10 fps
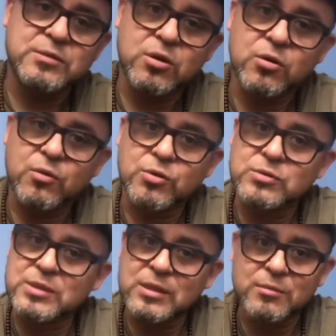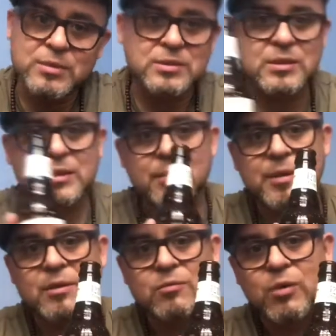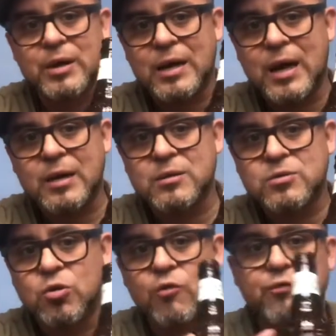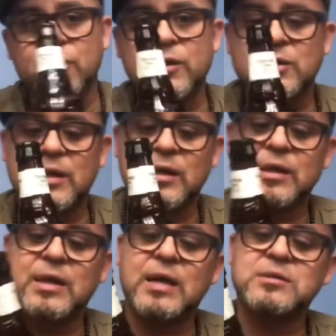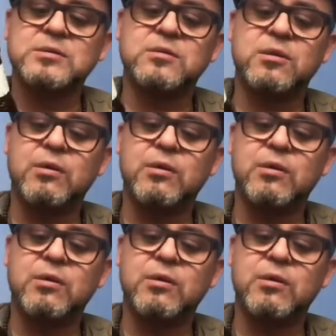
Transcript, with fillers: so when you see limited, I mean, why not? Go for it. You're not going to catch this on a